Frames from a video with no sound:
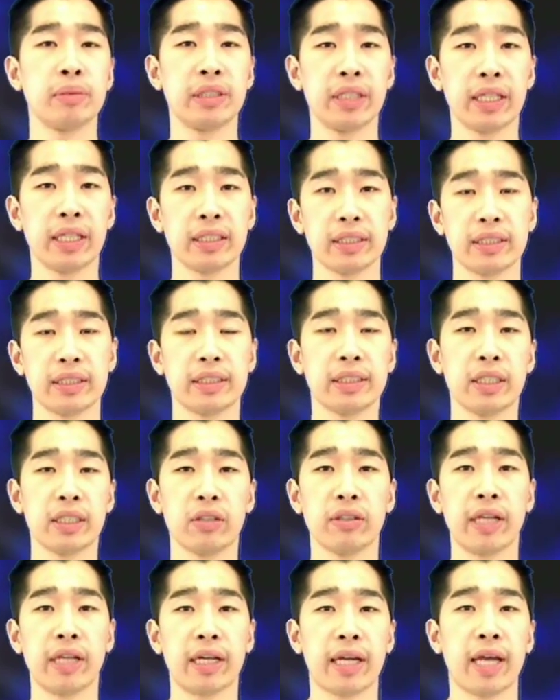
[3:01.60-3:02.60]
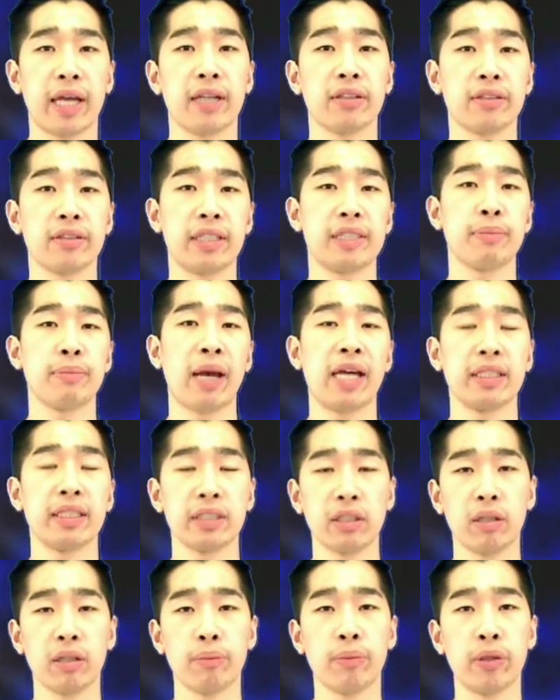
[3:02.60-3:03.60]
you actually sell that categories page a
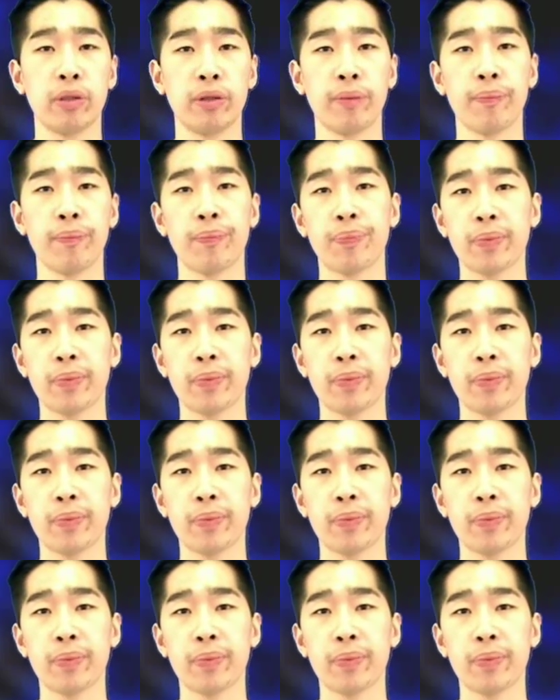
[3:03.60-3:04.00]
lot more.